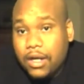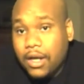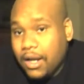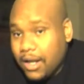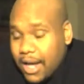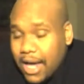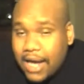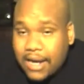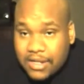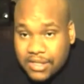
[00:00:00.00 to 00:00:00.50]
a
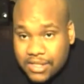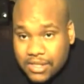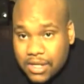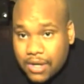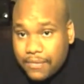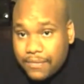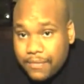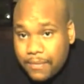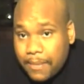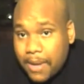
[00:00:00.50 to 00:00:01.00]
lot of
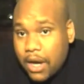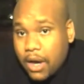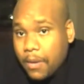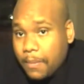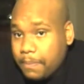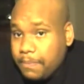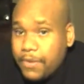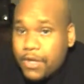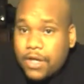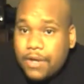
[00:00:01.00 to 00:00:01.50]
stuff
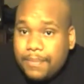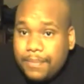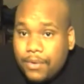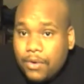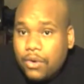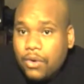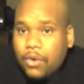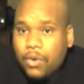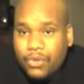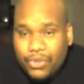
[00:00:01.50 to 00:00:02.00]
about
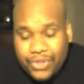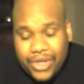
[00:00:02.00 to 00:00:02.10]
people,